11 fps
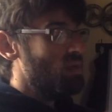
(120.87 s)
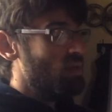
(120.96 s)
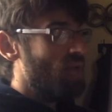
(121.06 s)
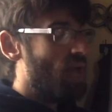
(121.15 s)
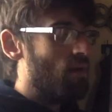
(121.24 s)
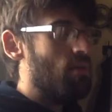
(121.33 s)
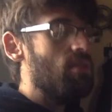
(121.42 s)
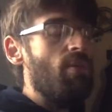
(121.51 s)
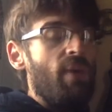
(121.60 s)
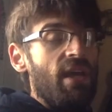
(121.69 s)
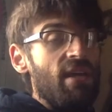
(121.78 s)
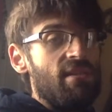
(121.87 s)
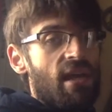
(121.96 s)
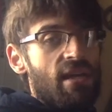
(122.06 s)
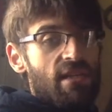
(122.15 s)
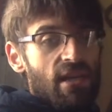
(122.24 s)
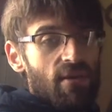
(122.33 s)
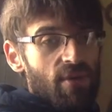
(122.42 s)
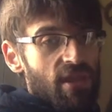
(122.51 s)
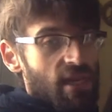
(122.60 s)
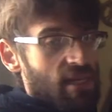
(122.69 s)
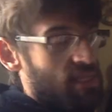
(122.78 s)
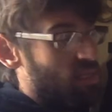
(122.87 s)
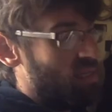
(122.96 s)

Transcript: Now, the biggest idea with this,